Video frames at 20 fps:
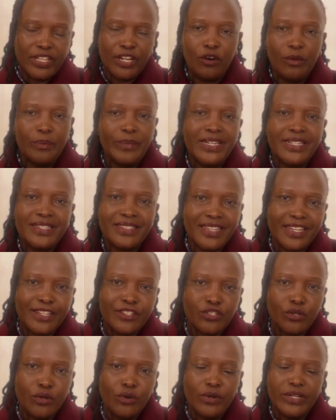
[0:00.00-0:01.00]
the comment
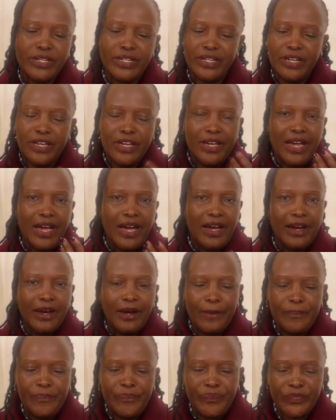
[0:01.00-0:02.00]
section
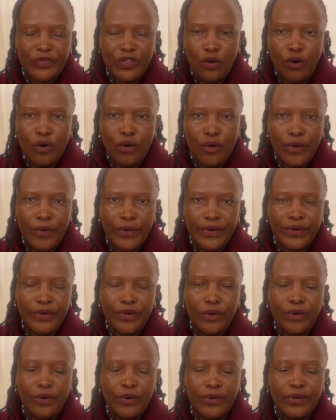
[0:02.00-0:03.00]
or
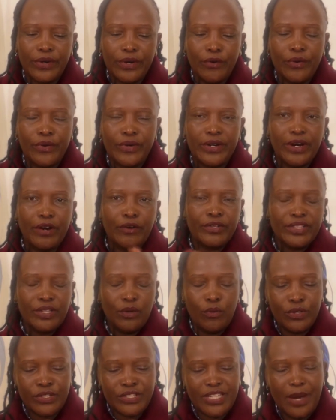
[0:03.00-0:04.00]
on the
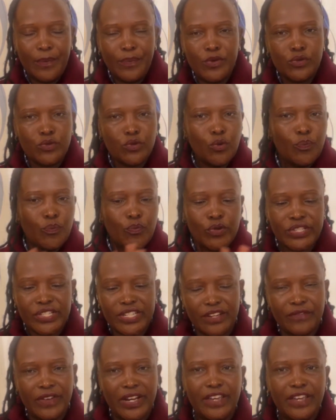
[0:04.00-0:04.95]
WhatsApp group, whichever.